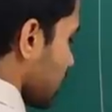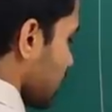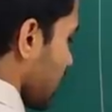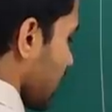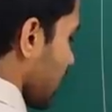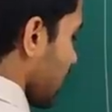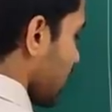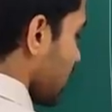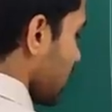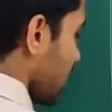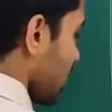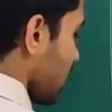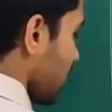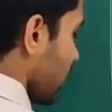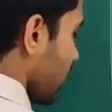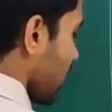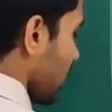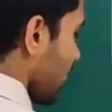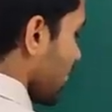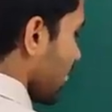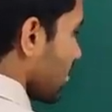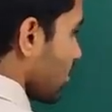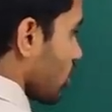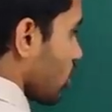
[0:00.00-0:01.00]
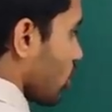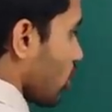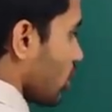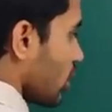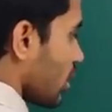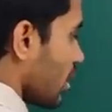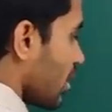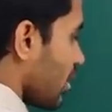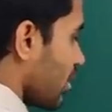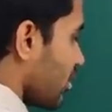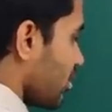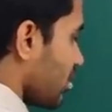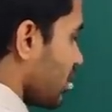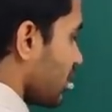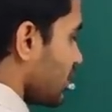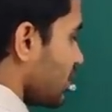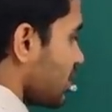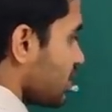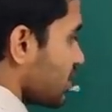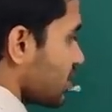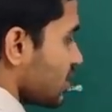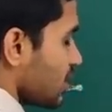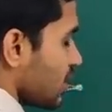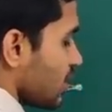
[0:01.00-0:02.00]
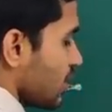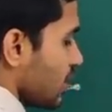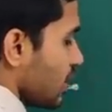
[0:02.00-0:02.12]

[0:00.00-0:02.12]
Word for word: right. If I take a concave lens,